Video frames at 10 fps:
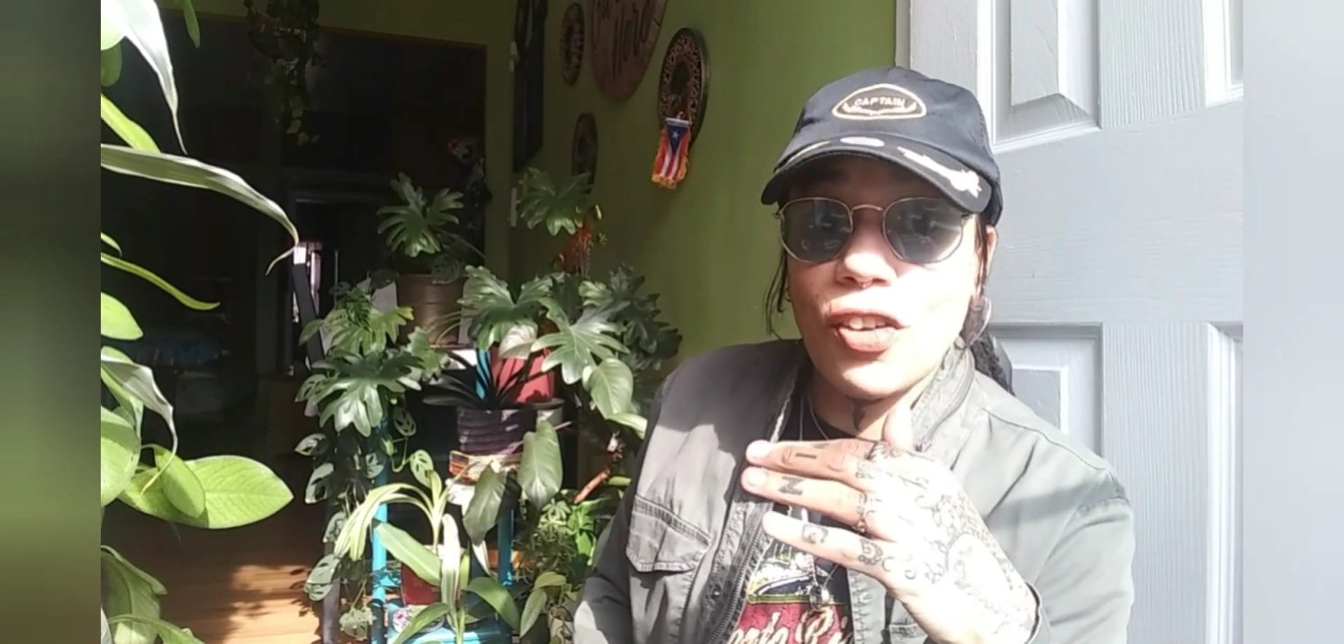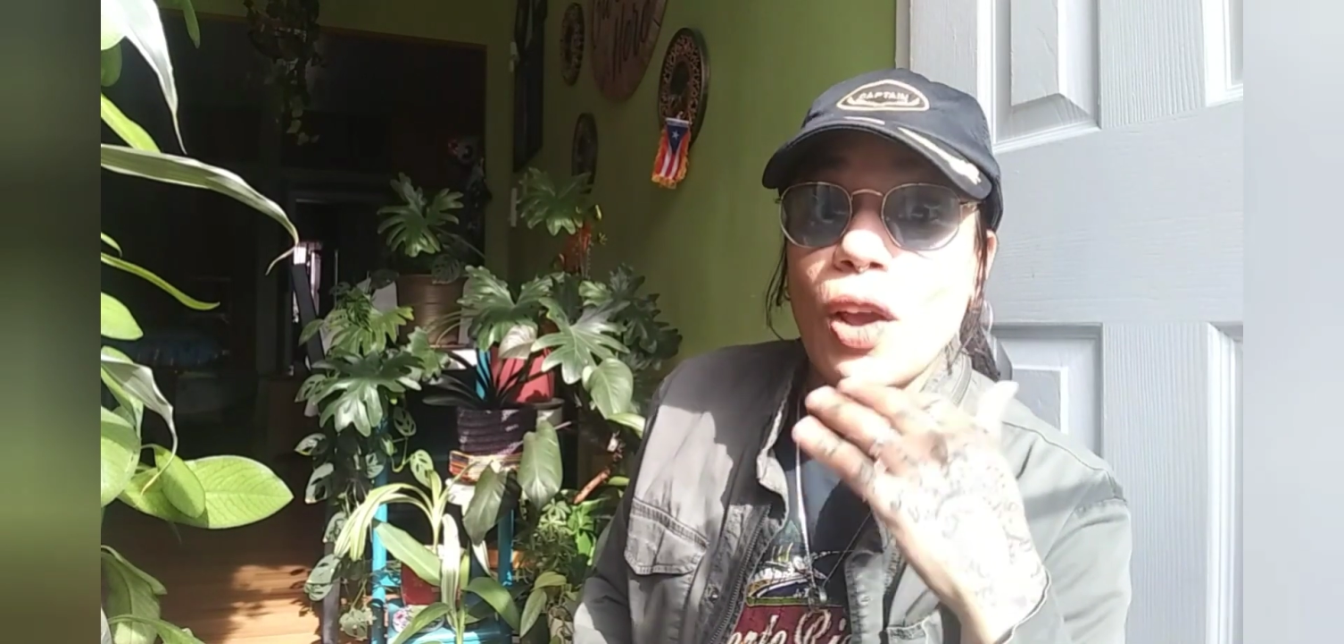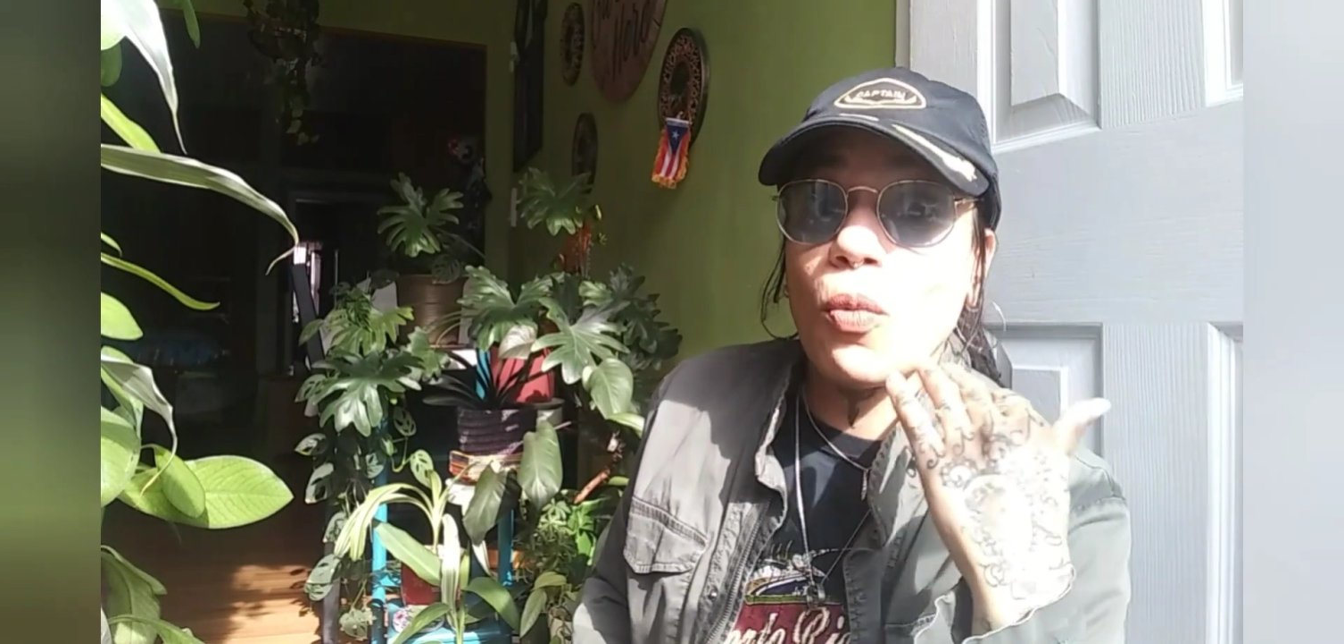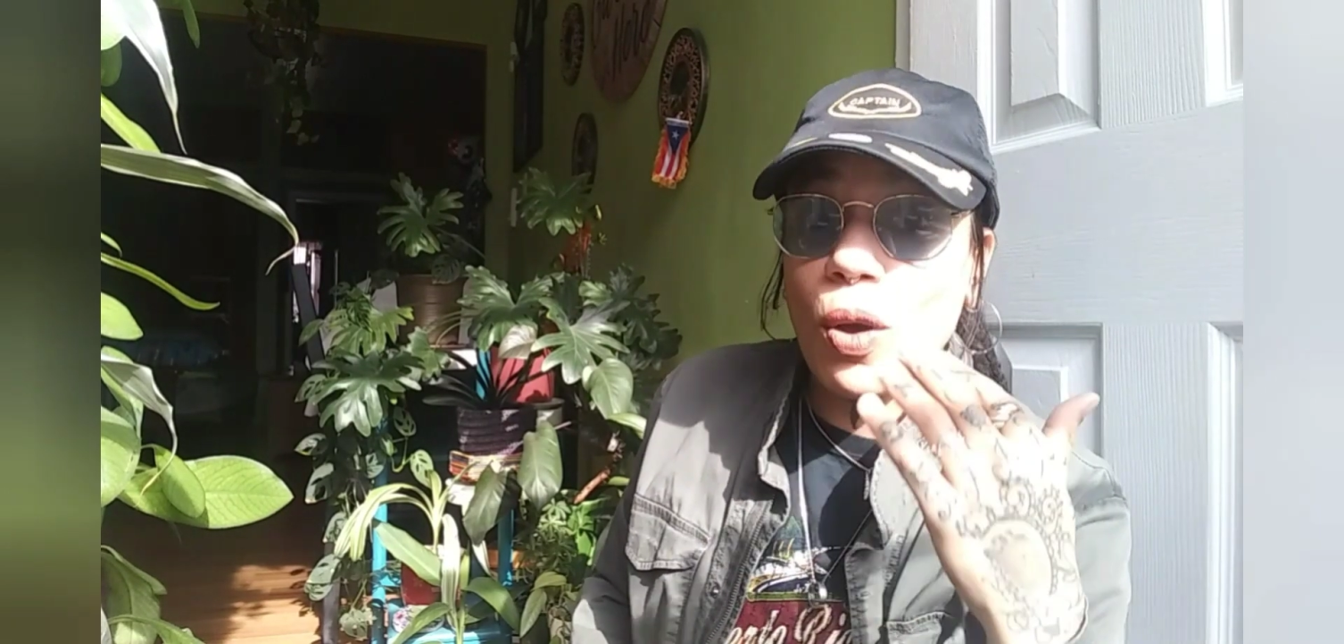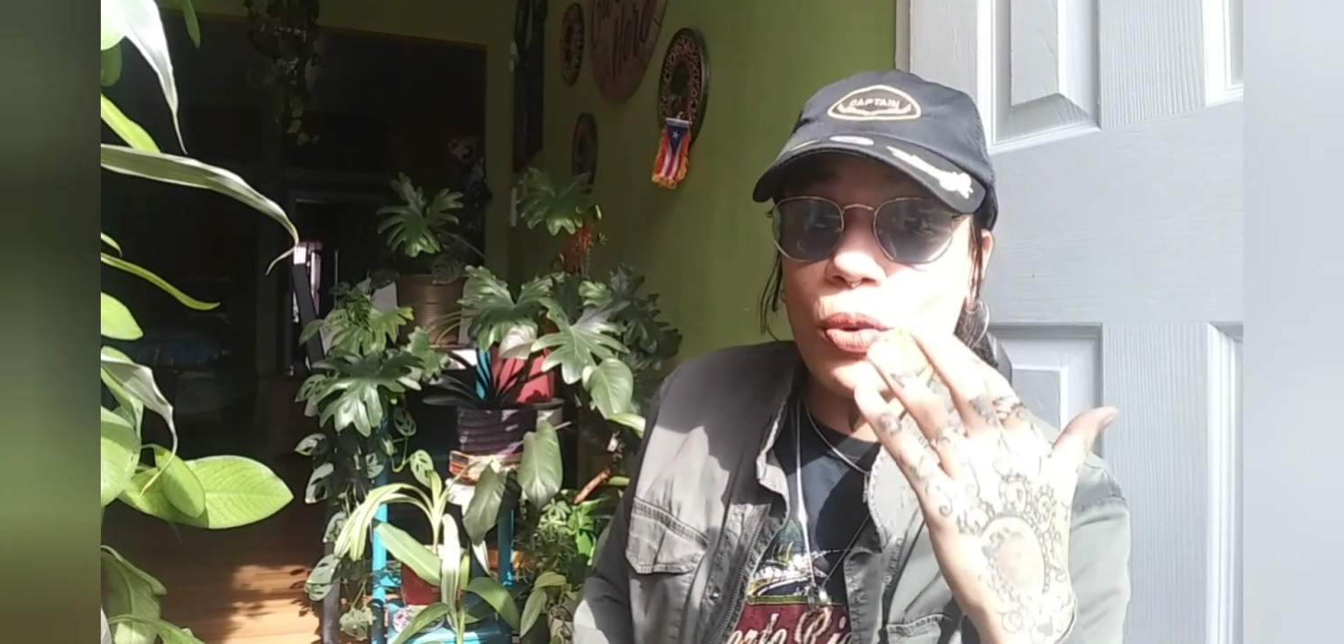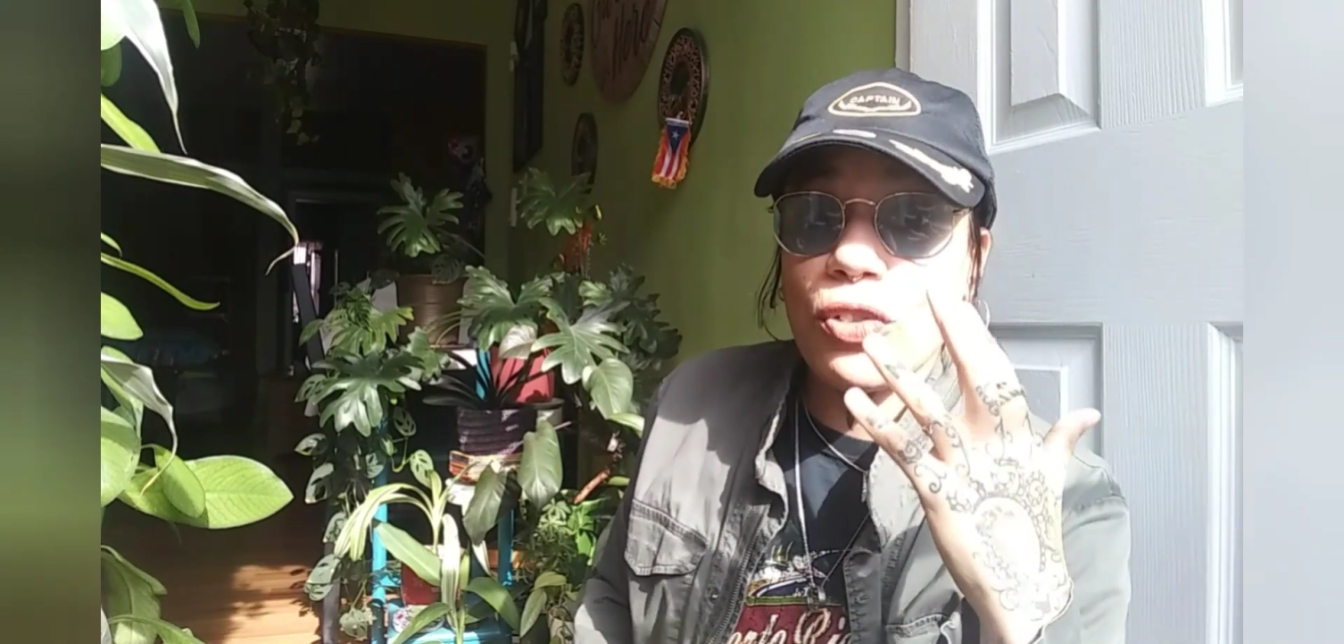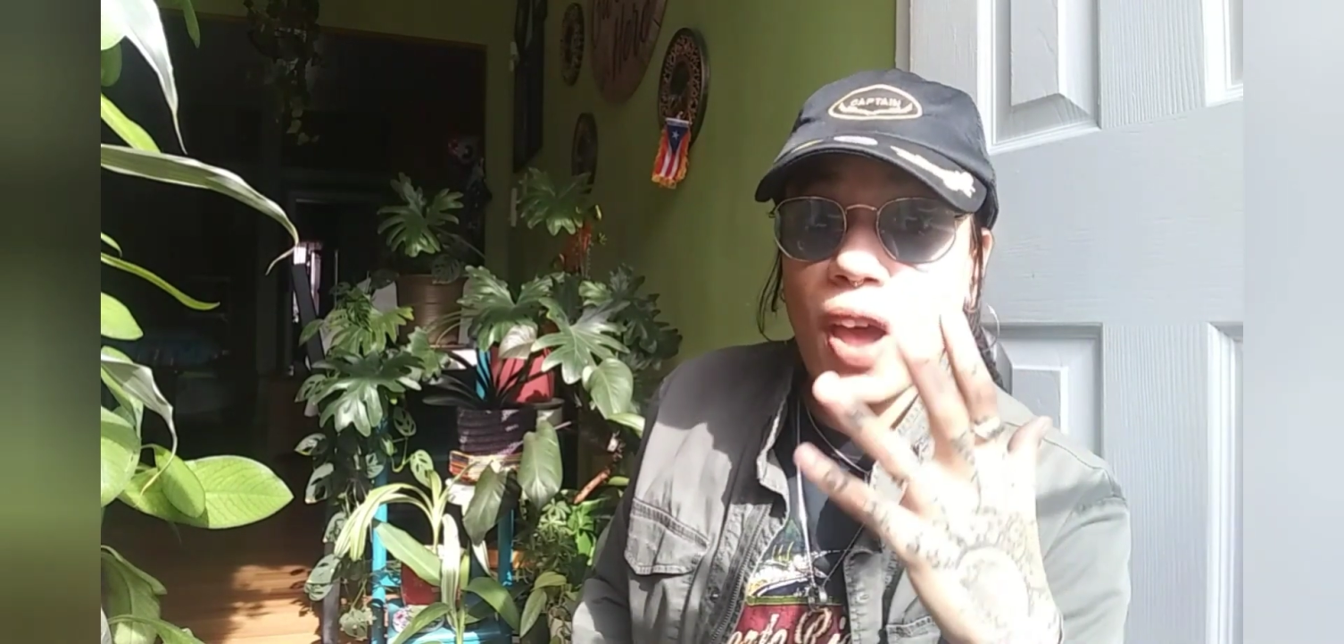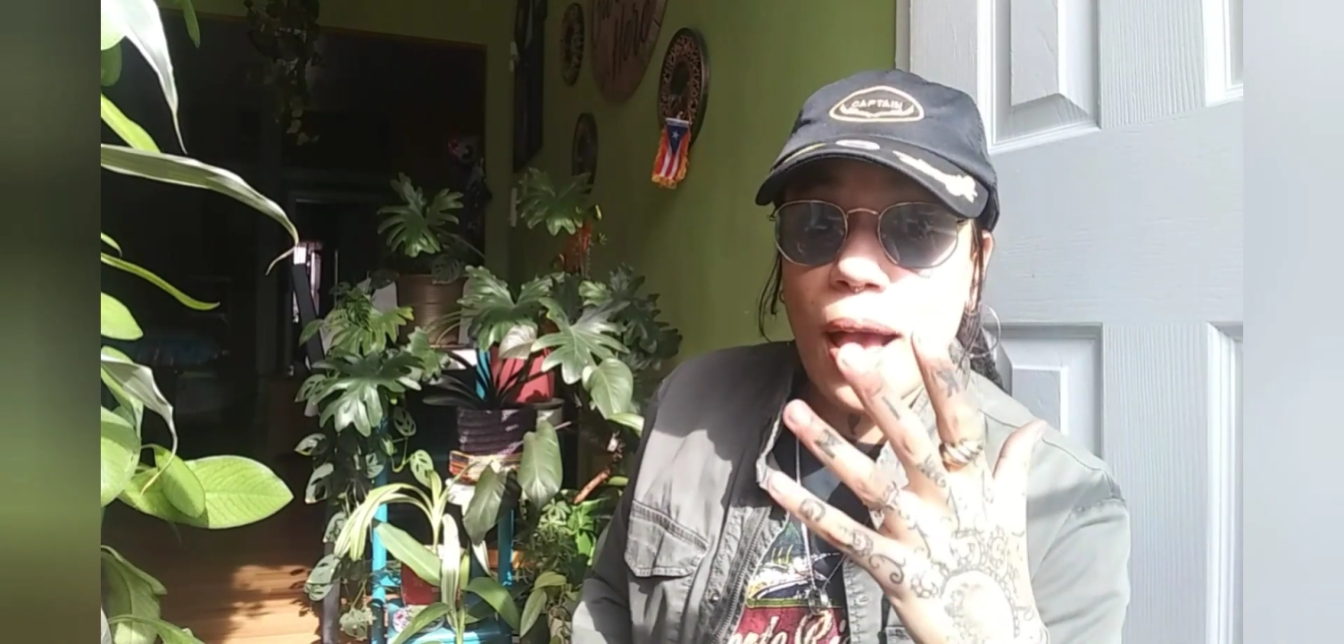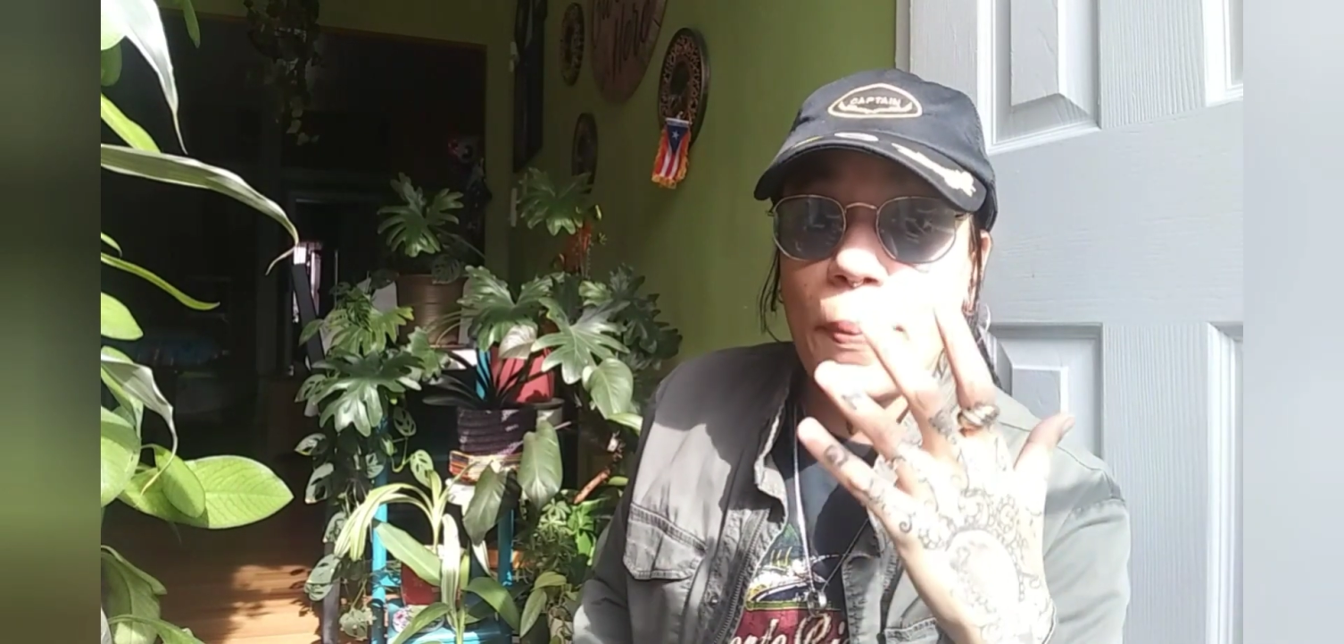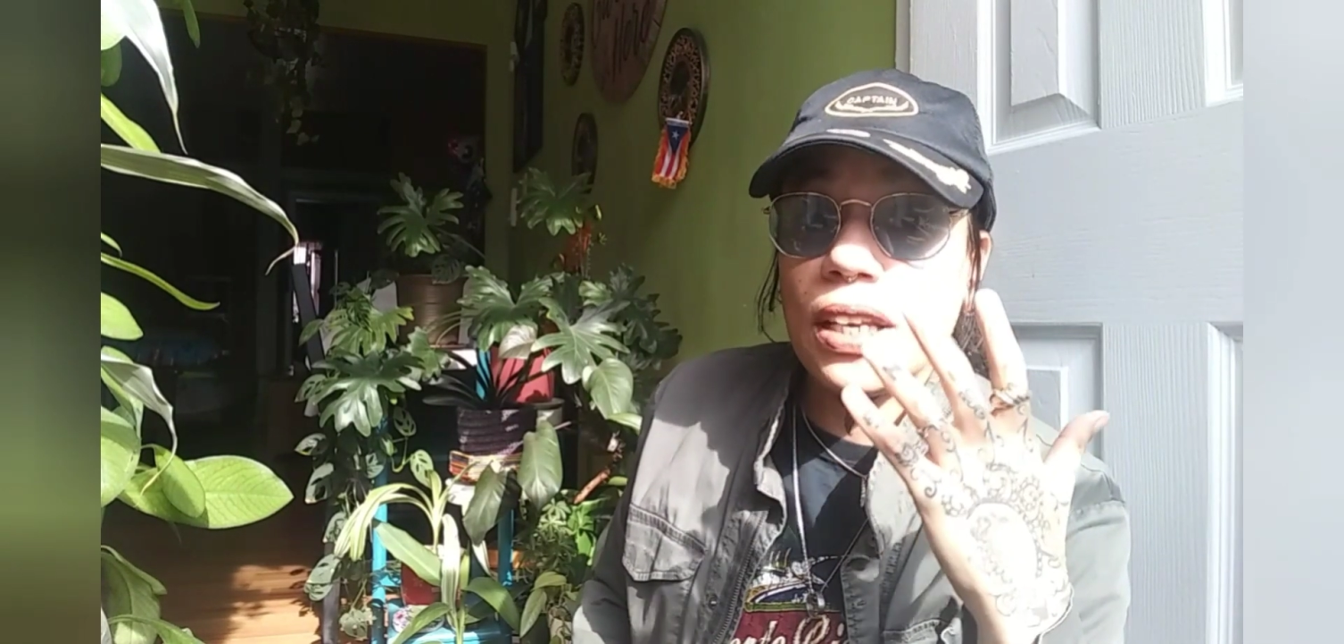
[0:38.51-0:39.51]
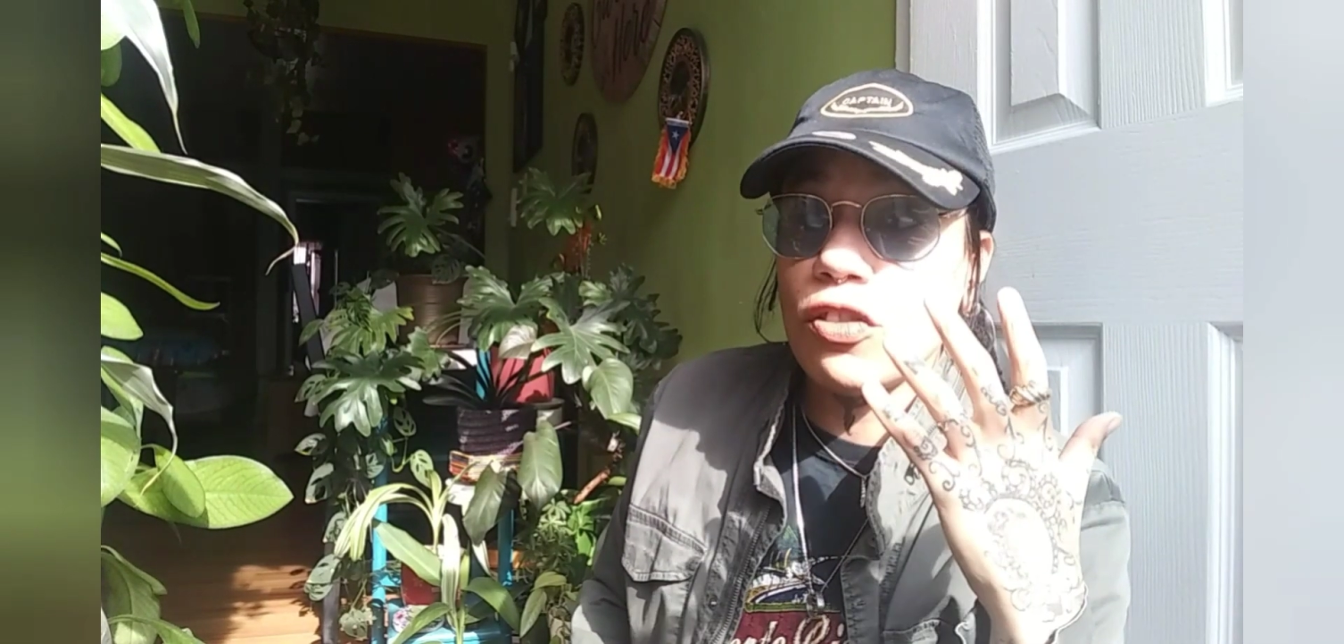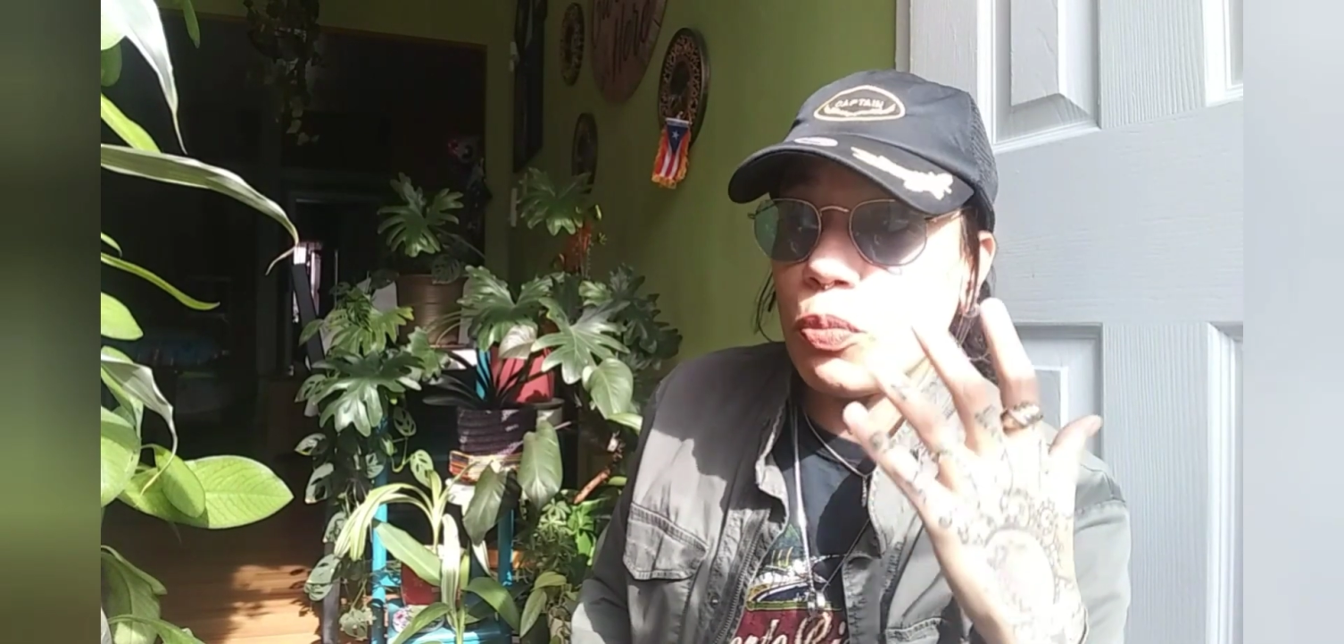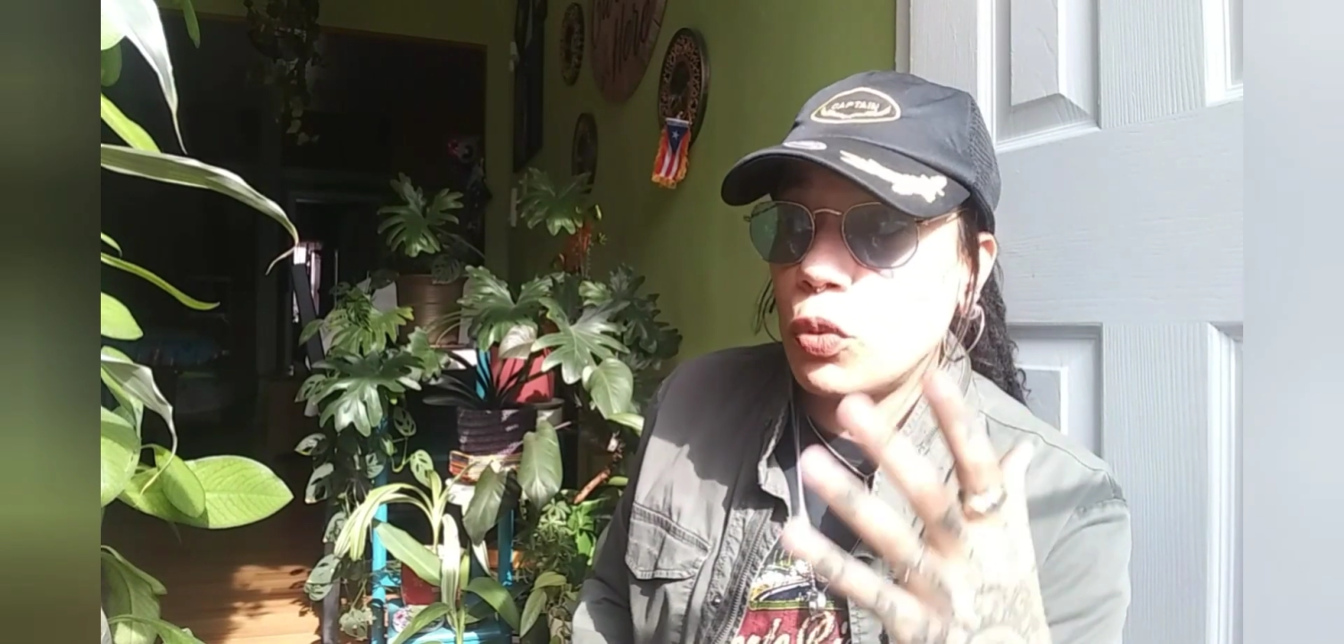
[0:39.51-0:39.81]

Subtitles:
like what would have happened if